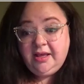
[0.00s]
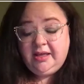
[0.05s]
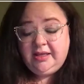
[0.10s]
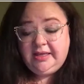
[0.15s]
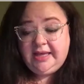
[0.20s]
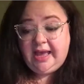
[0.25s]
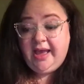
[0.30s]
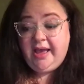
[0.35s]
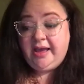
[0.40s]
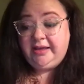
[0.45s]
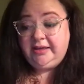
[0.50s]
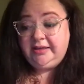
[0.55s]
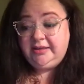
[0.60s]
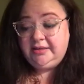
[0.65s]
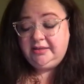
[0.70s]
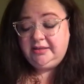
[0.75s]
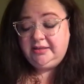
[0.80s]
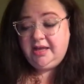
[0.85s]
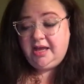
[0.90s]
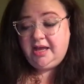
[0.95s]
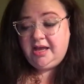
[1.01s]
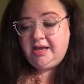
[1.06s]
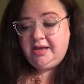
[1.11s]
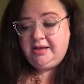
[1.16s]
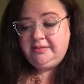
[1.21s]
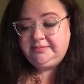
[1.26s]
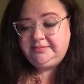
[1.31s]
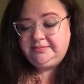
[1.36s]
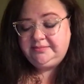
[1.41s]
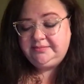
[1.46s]
Yeah.
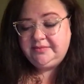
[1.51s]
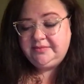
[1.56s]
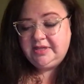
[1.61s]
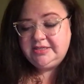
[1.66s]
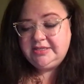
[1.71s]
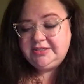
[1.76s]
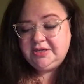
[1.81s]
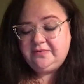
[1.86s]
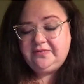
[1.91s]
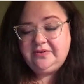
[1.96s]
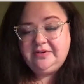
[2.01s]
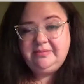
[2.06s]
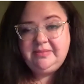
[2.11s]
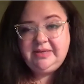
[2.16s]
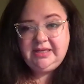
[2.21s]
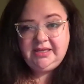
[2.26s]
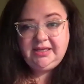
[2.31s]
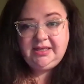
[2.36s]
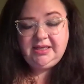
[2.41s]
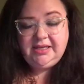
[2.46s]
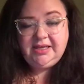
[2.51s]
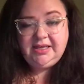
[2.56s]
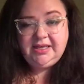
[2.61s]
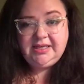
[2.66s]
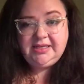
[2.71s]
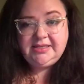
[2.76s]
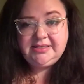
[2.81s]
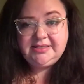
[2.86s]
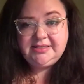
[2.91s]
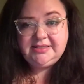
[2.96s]
So for me,
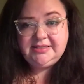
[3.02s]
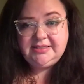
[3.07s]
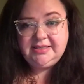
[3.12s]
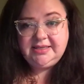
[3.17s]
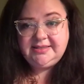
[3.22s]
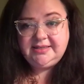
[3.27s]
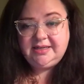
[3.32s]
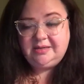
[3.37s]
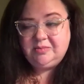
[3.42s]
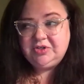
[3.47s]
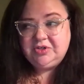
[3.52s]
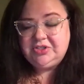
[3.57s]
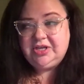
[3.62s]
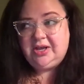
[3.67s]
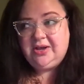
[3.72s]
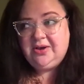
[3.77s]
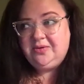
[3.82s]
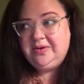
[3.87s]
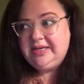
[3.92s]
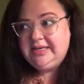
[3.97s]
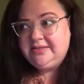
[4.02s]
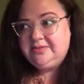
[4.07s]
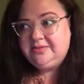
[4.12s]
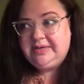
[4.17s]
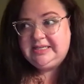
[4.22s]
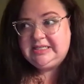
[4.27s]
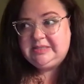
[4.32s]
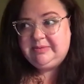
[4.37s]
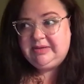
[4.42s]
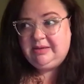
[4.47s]
it's almost always
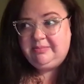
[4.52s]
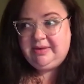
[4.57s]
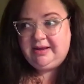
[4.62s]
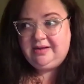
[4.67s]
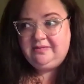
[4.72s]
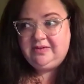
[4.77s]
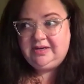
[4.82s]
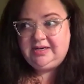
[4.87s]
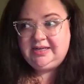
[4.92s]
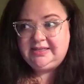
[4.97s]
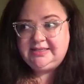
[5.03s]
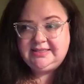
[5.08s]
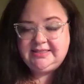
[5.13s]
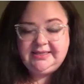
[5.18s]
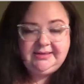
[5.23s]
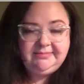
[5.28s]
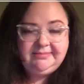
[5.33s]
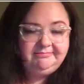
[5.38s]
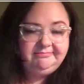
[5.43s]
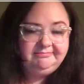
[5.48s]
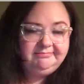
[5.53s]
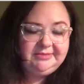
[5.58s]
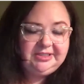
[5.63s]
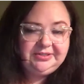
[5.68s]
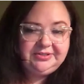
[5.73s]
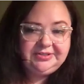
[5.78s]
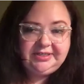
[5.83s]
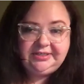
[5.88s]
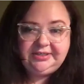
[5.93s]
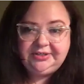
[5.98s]
wakes me up out of a dead sleep,
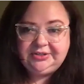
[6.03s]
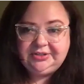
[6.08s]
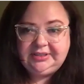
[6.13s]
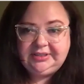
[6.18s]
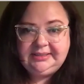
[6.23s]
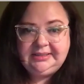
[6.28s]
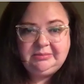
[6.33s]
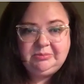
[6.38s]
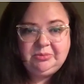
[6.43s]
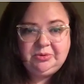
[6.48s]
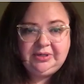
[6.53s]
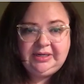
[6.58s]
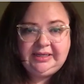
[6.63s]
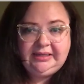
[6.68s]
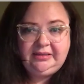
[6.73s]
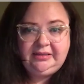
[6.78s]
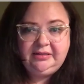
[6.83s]
usually early in the morning.